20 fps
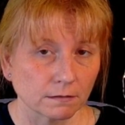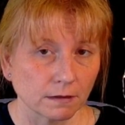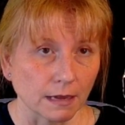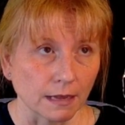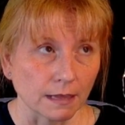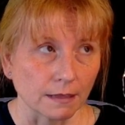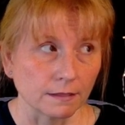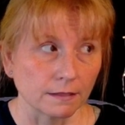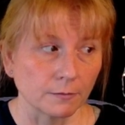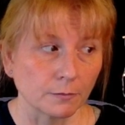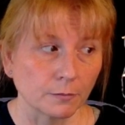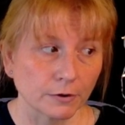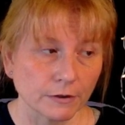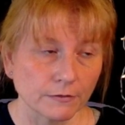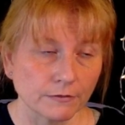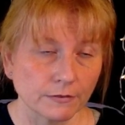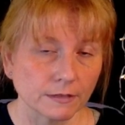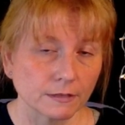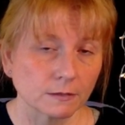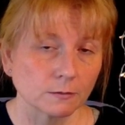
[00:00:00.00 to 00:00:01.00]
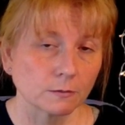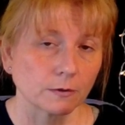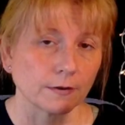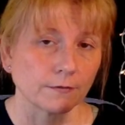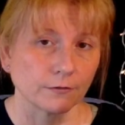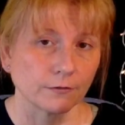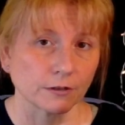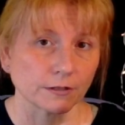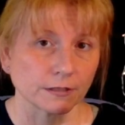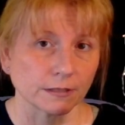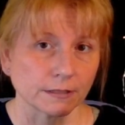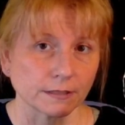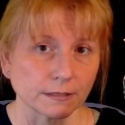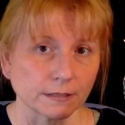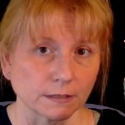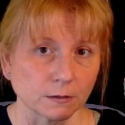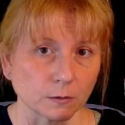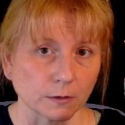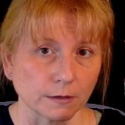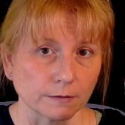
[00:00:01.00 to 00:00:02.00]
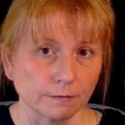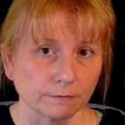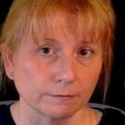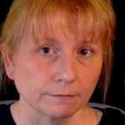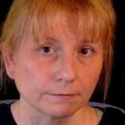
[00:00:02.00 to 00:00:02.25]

in the previous one versus this one.